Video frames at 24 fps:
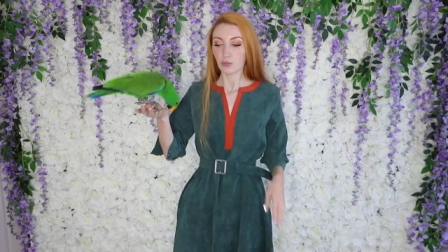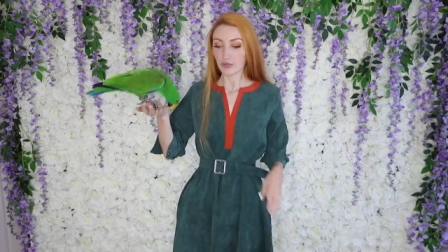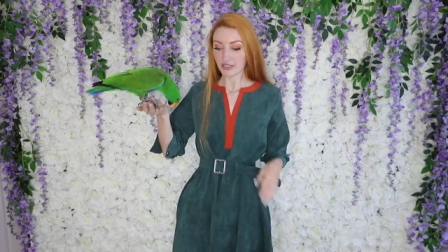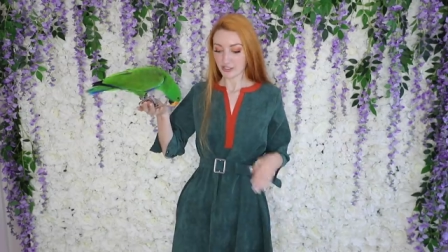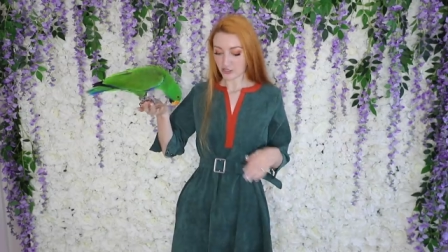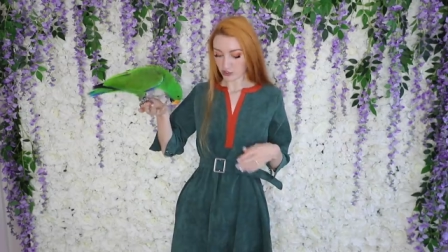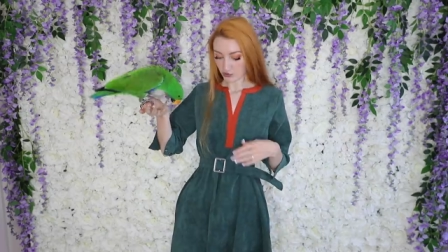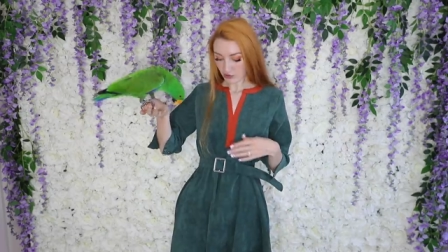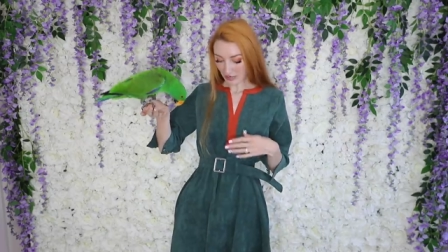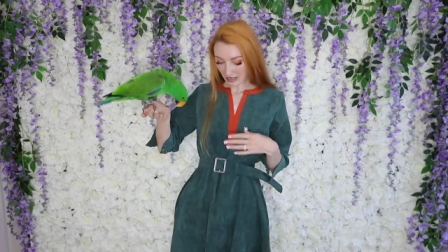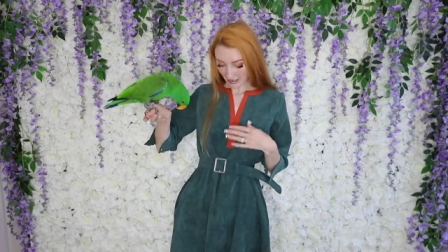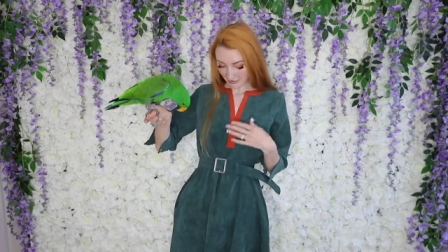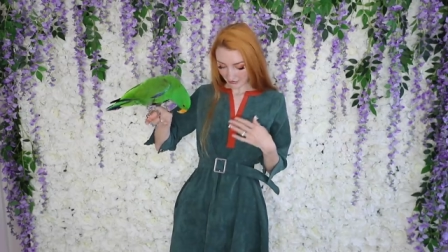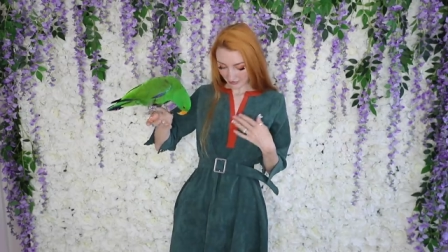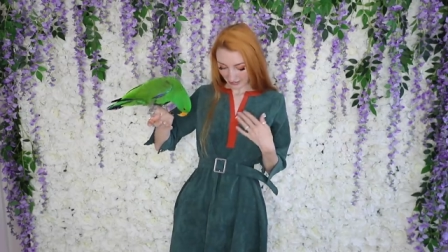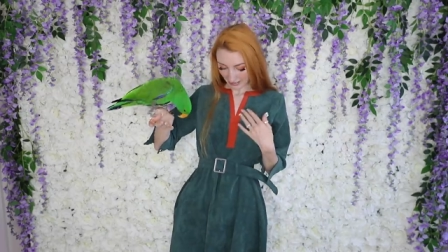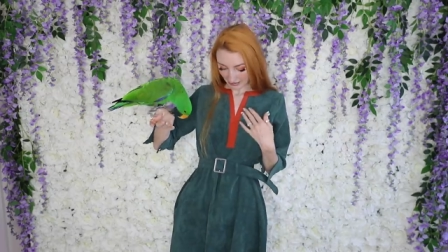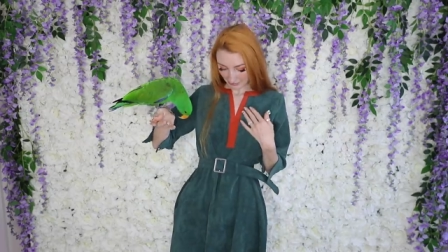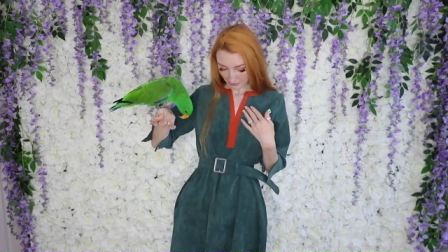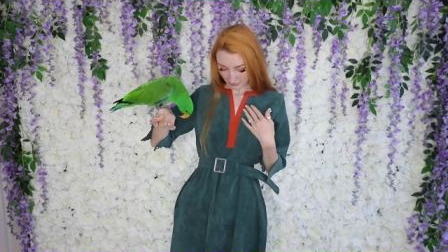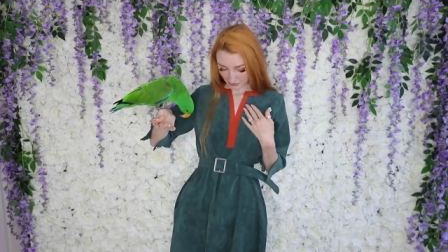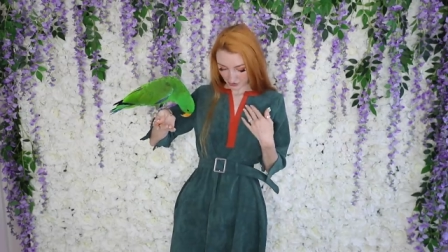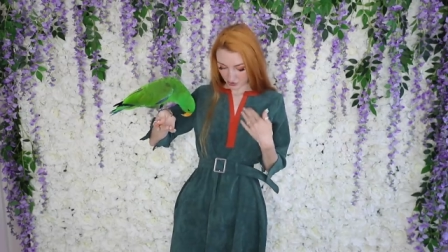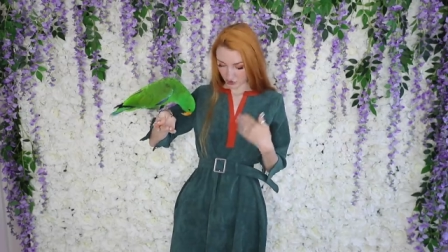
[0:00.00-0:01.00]
We do have
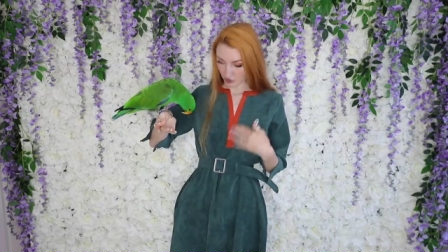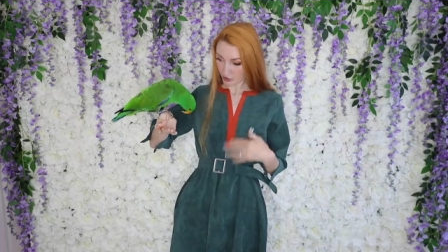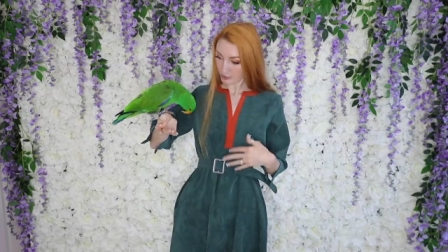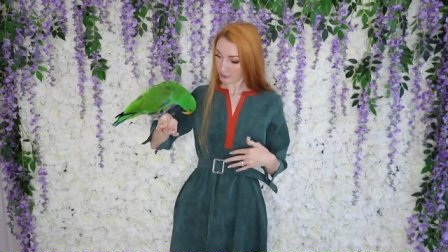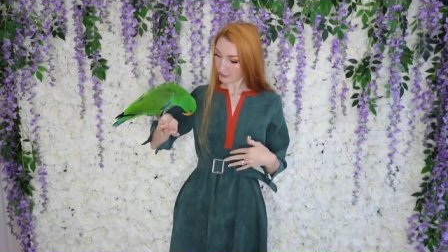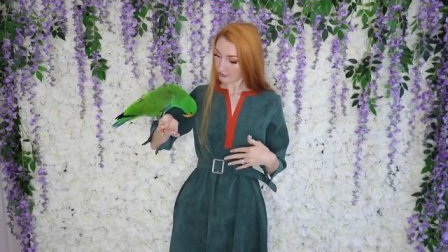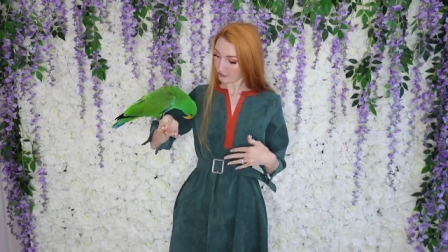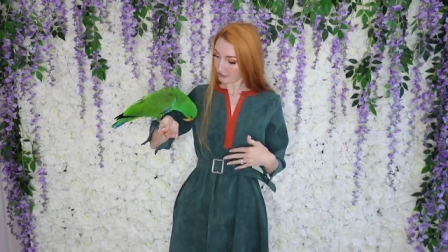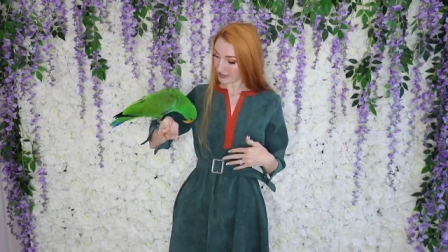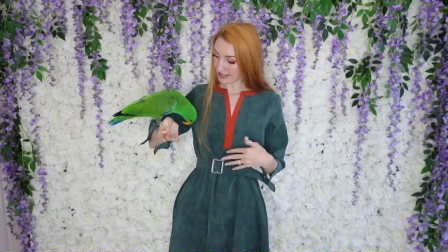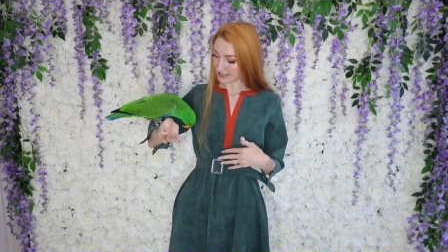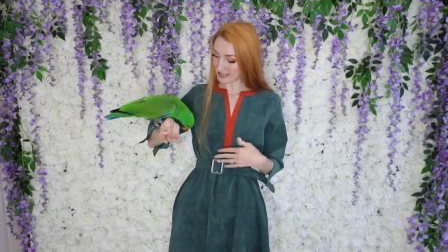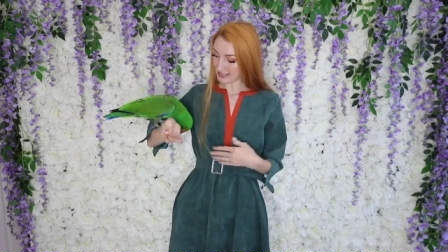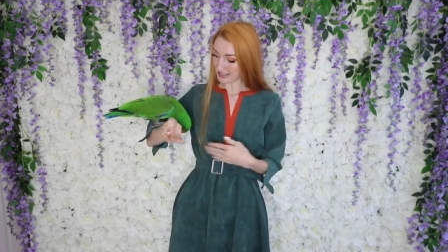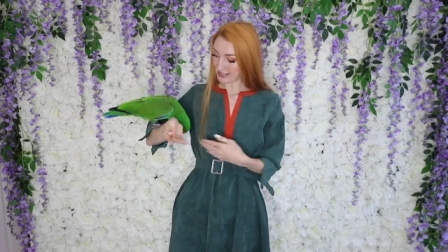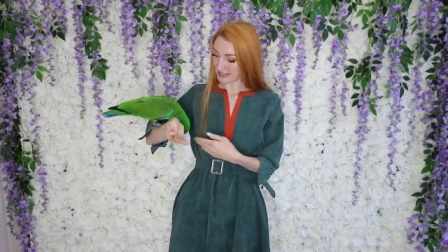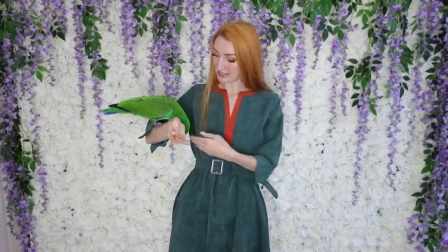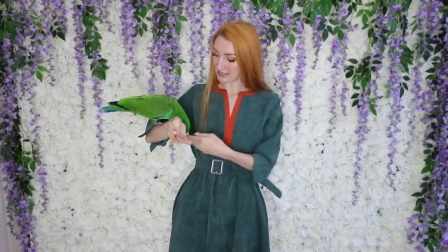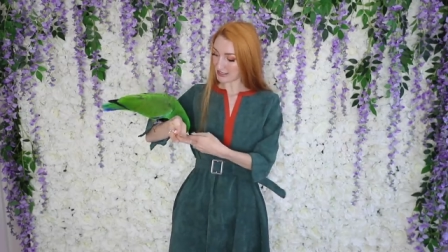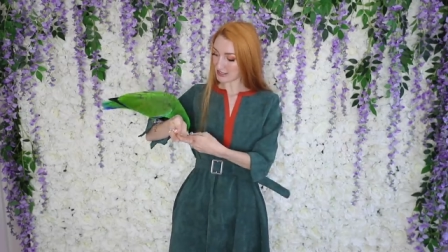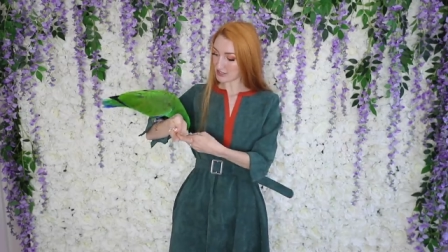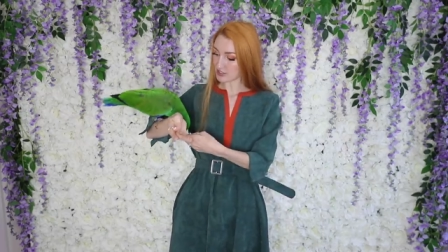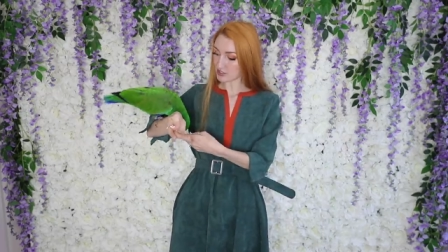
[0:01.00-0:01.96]
that strip of red here,